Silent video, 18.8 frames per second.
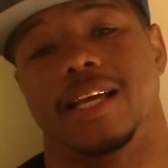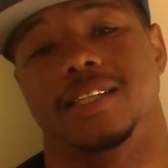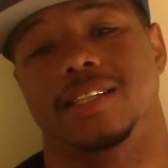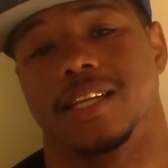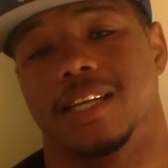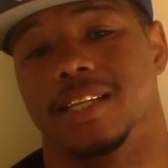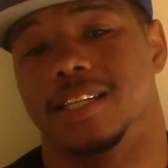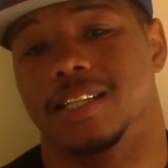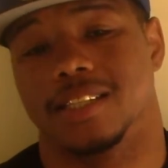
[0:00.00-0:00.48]

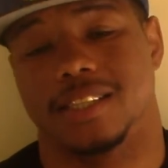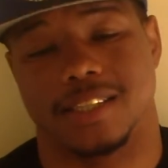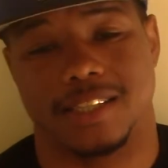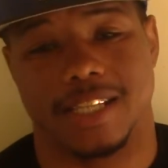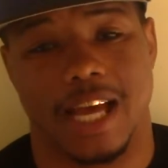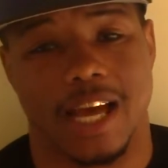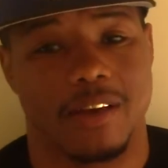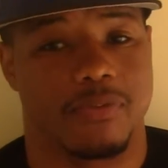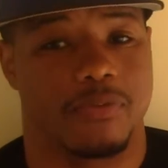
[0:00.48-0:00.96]
That's it.
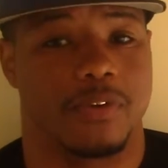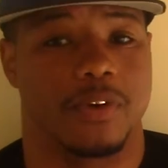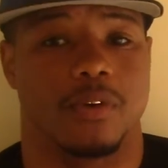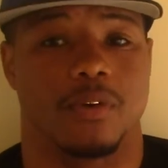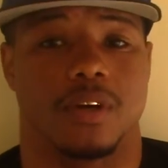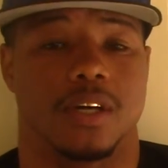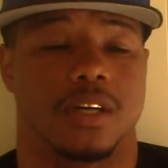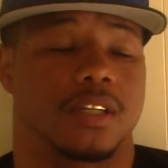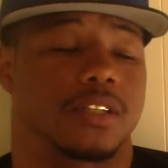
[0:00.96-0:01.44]
Does not
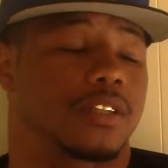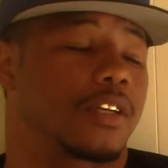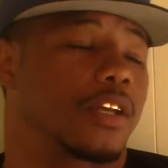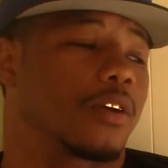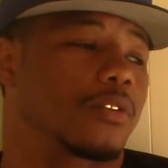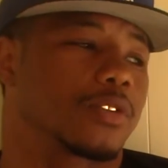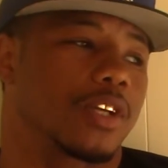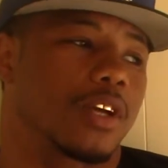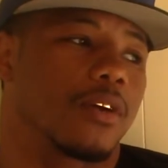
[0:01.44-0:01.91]
feel good. You
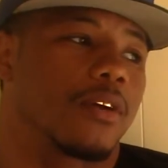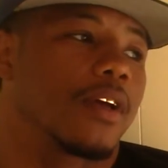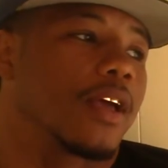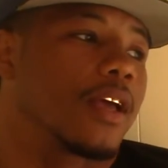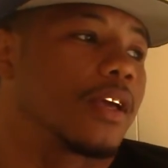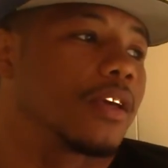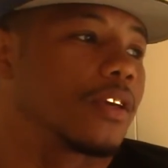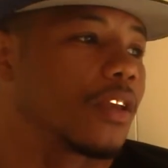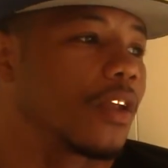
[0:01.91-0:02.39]
know. So
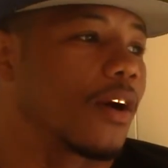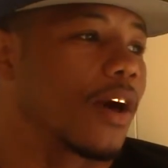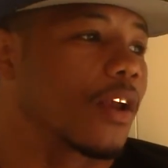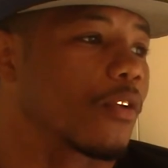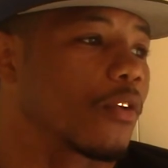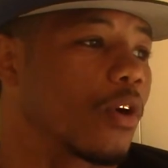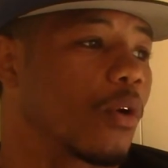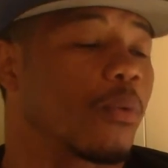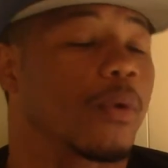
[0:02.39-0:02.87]
you know, I
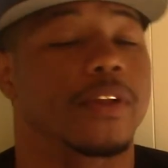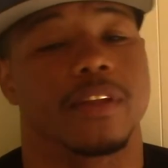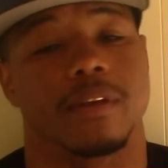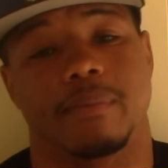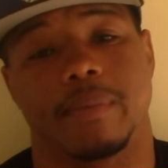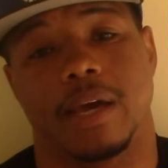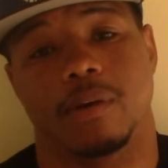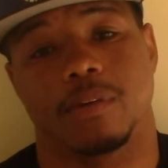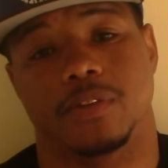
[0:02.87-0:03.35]
don't know what
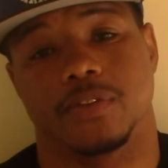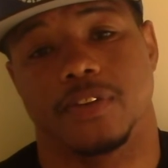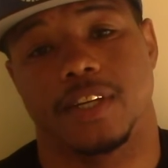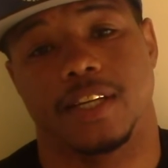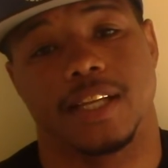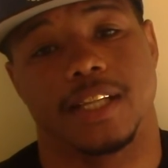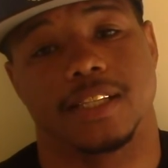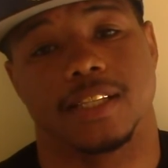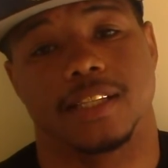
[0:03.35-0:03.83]
the man was
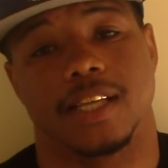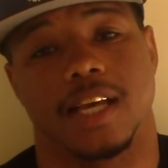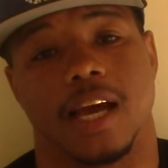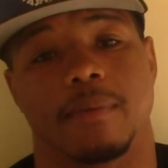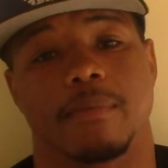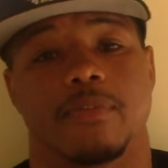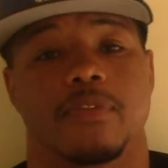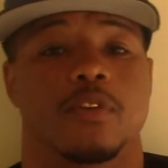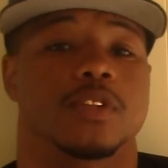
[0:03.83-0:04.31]
feeling at the
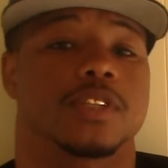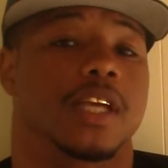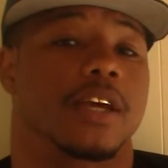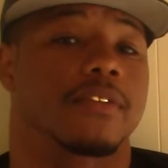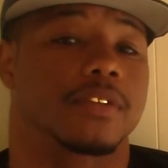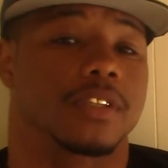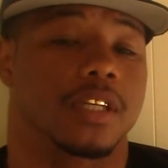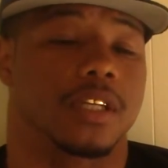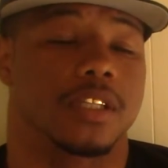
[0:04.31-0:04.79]
time. If he was
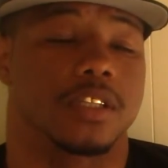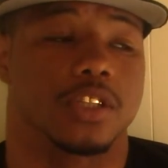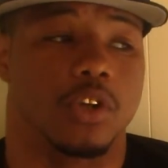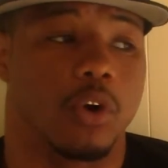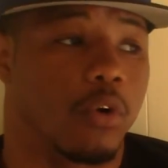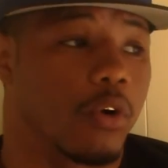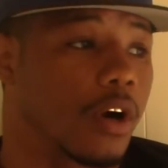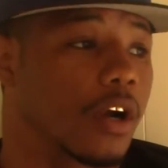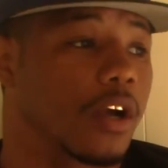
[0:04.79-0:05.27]
able to
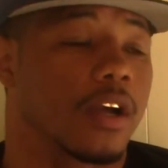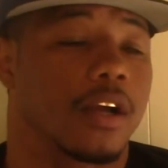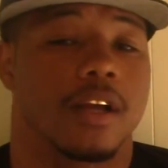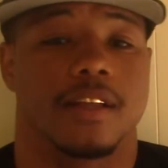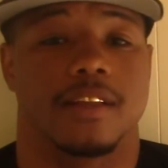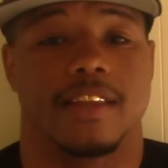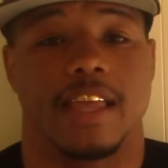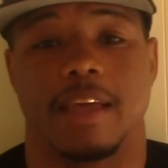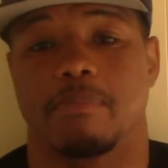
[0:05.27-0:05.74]
endure
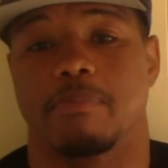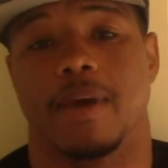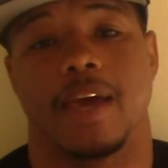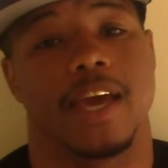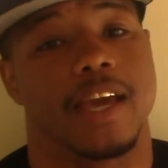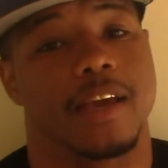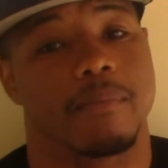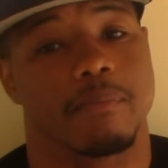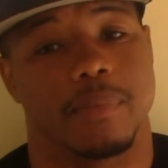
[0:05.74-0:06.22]
that
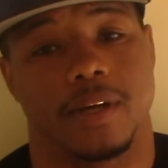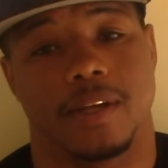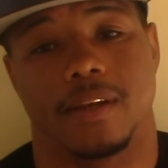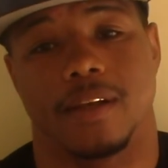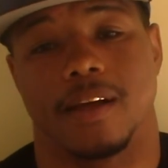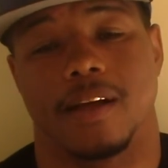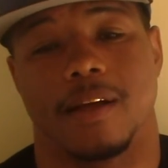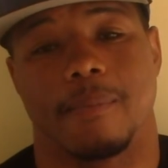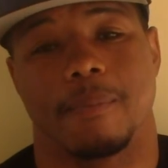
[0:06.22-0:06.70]
pain,
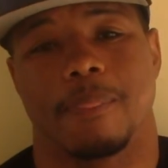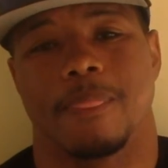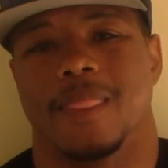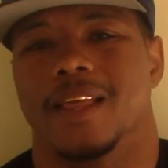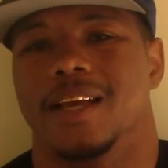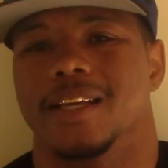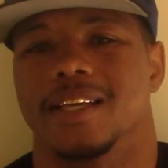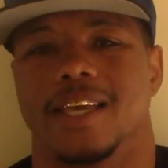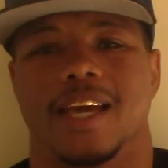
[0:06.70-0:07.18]
but um,
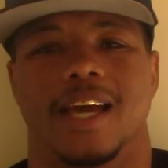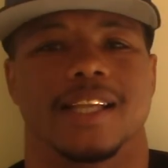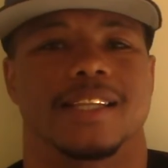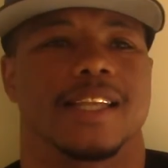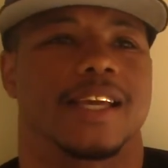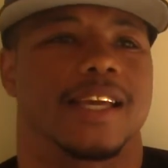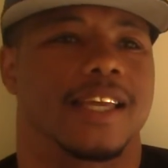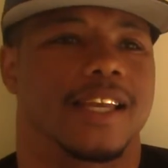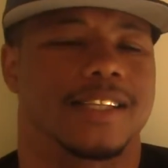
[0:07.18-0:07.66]
yeah,
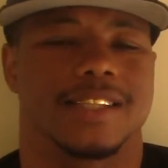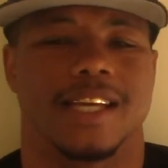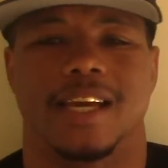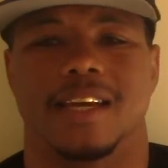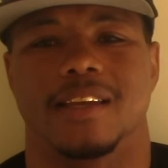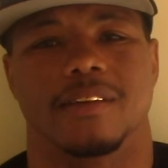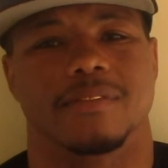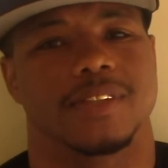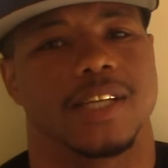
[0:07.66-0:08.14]
I think he didn't
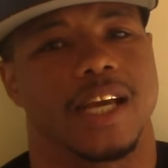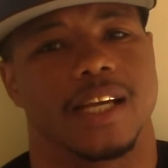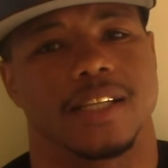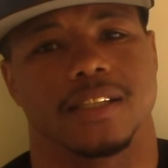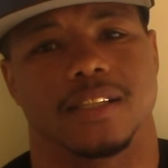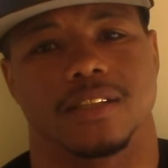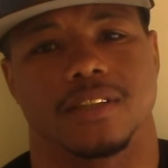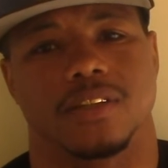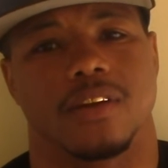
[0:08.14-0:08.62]
take enough
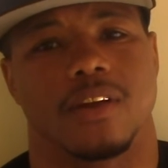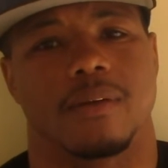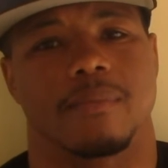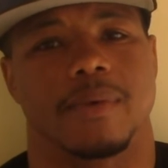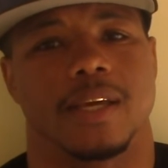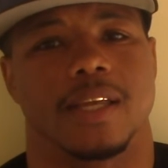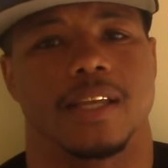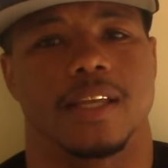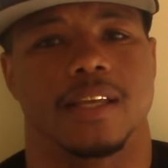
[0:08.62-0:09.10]
chances. You know
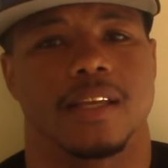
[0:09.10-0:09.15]
what I mean?